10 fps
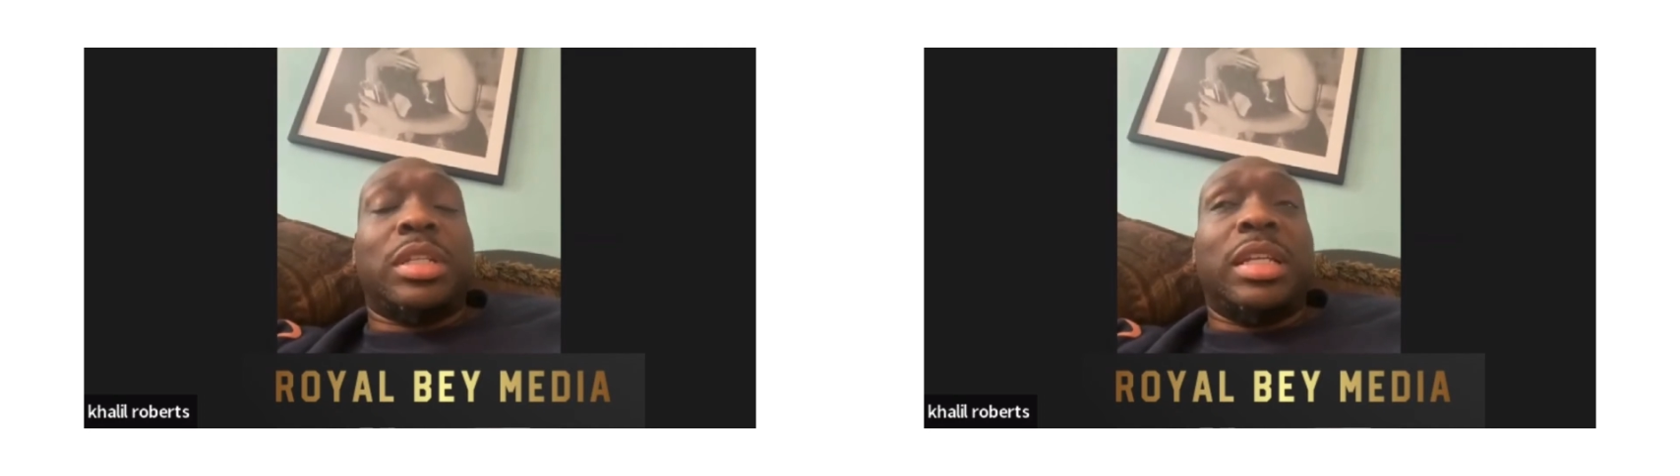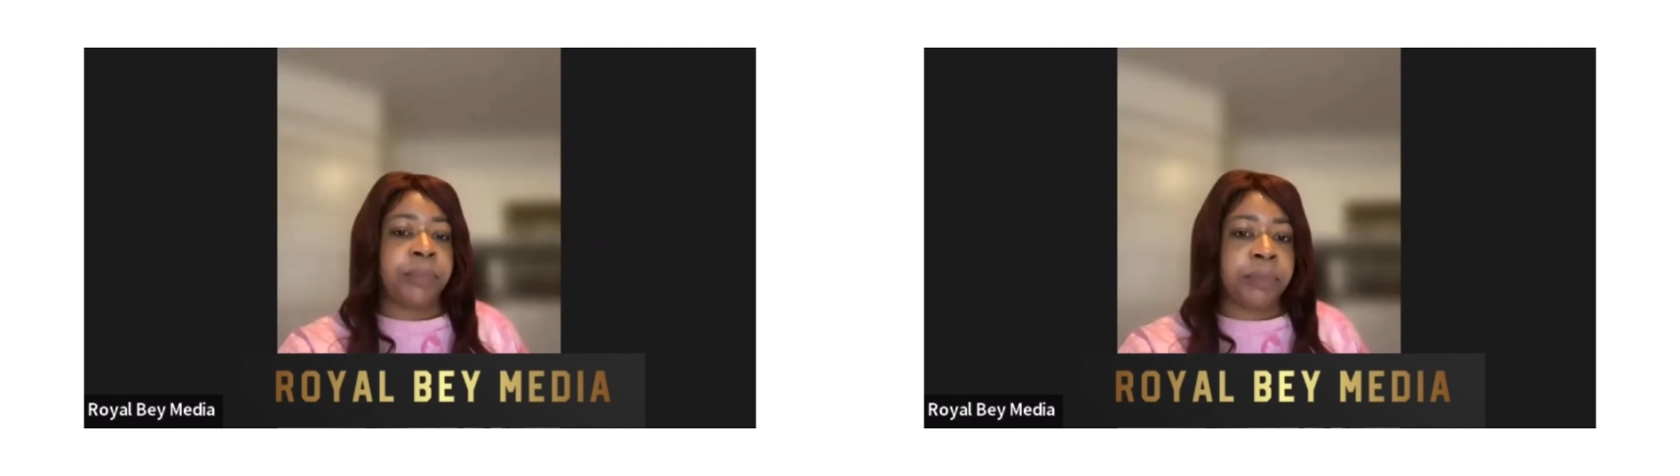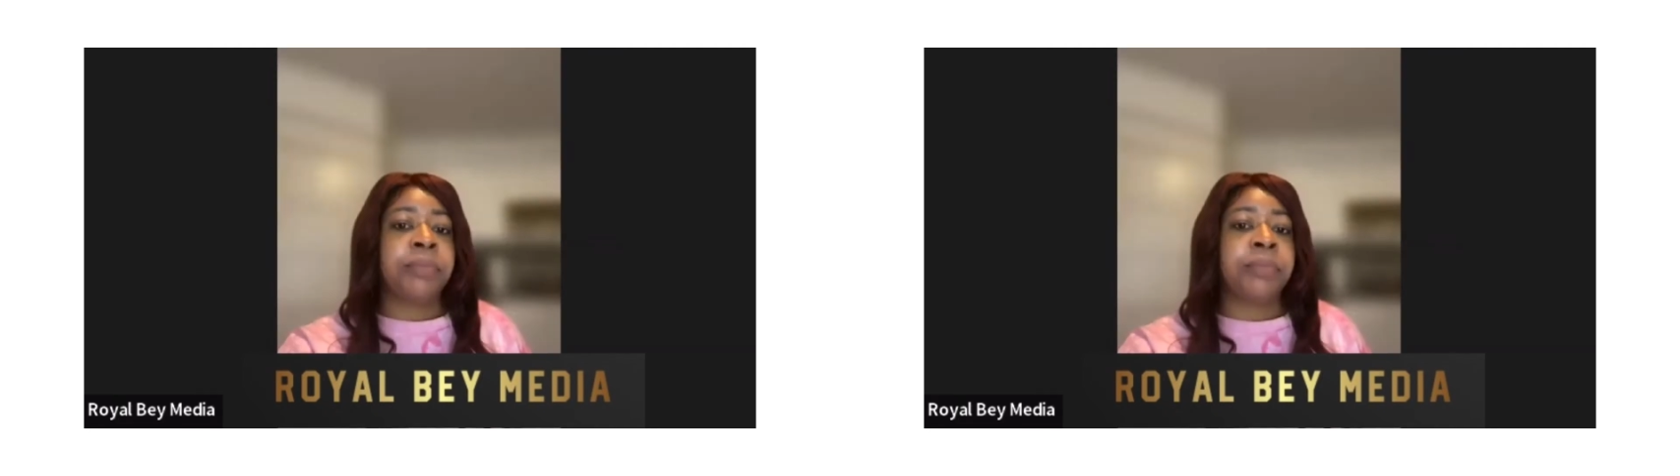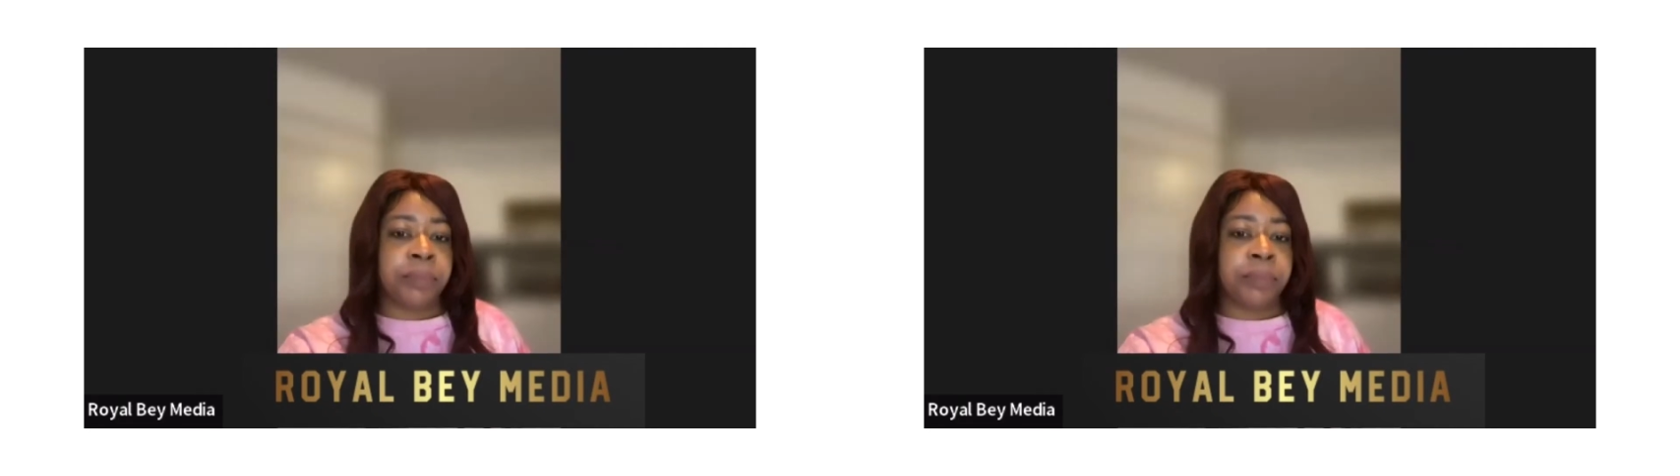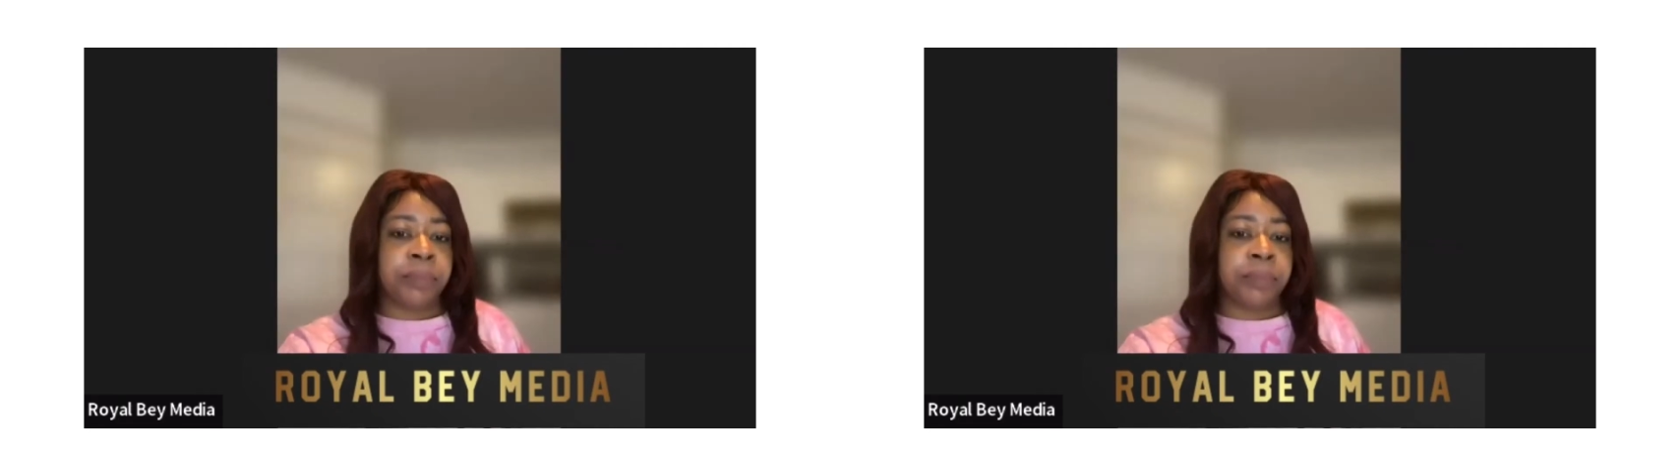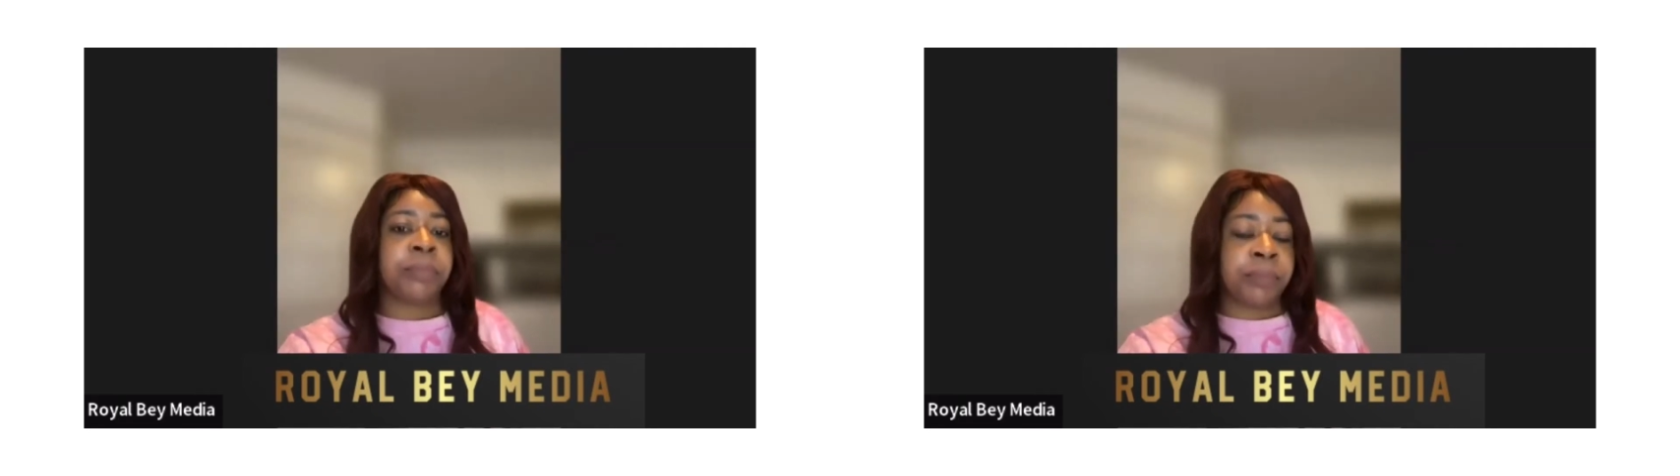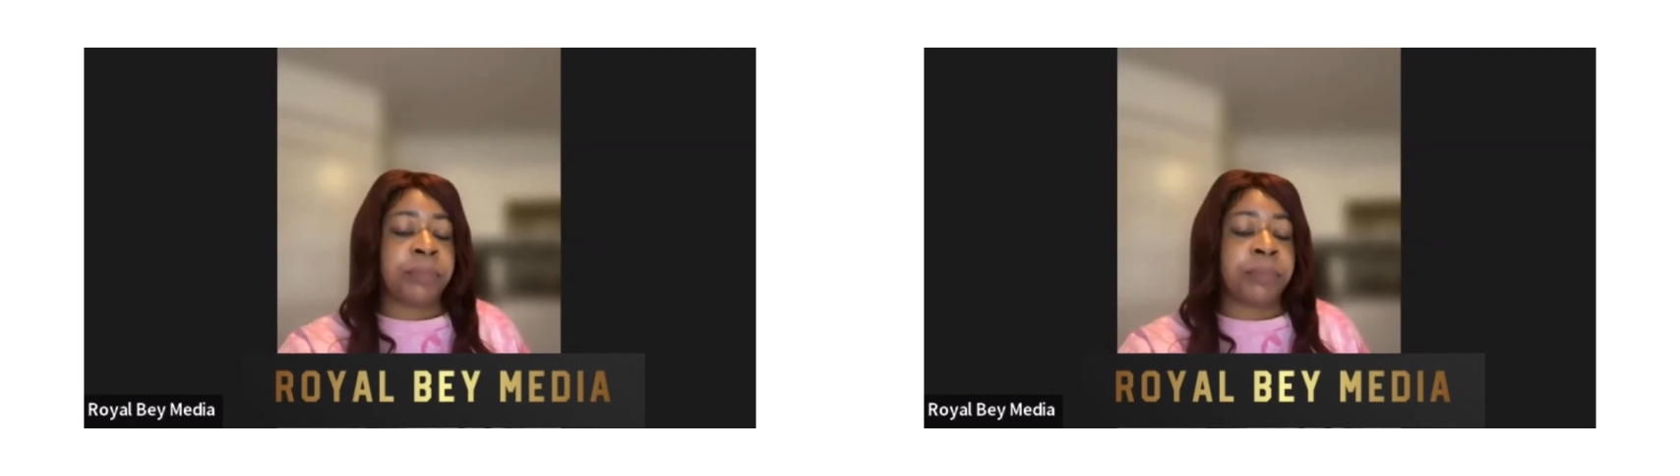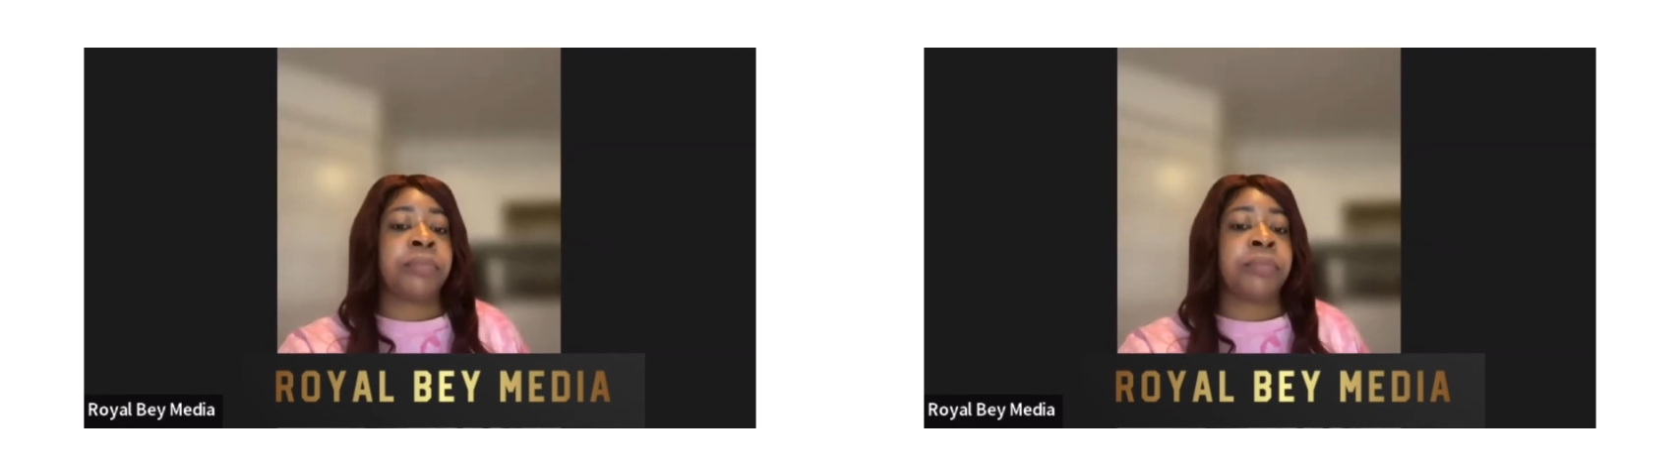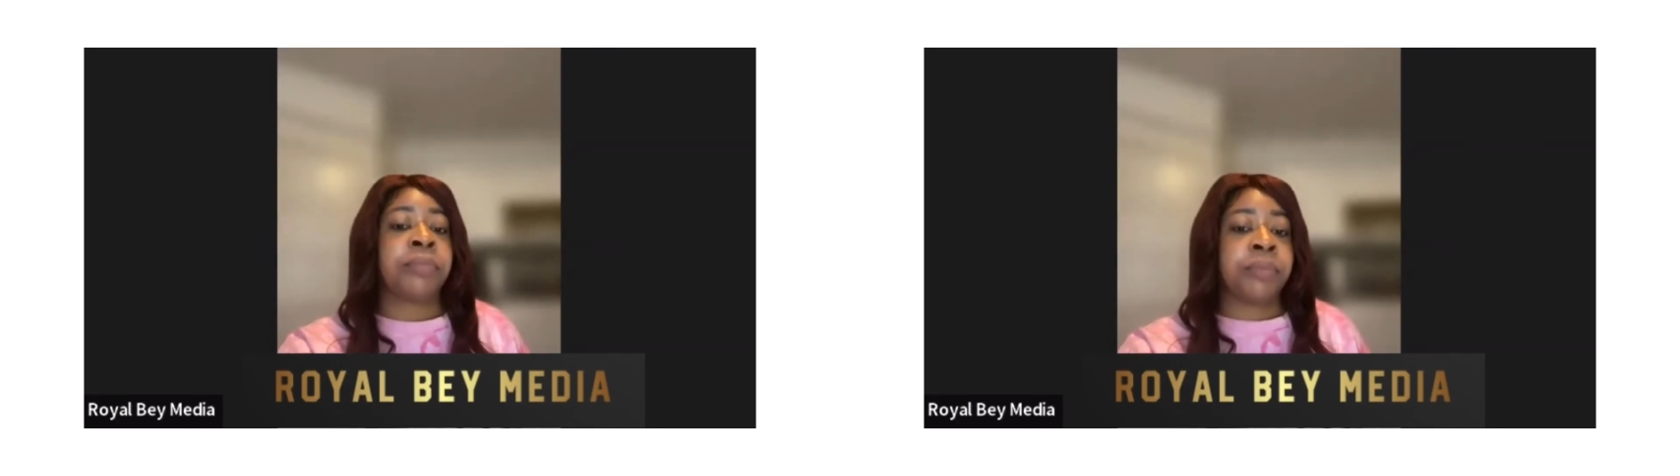they like about the guys,